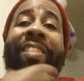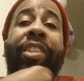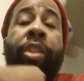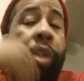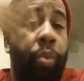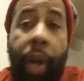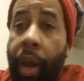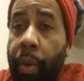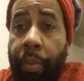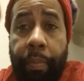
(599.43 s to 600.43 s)
Still
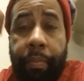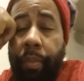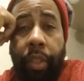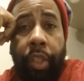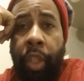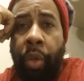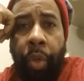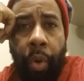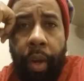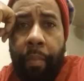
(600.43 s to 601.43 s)
around, still
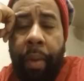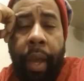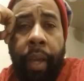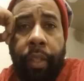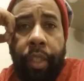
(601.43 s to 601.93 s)
doing it, man.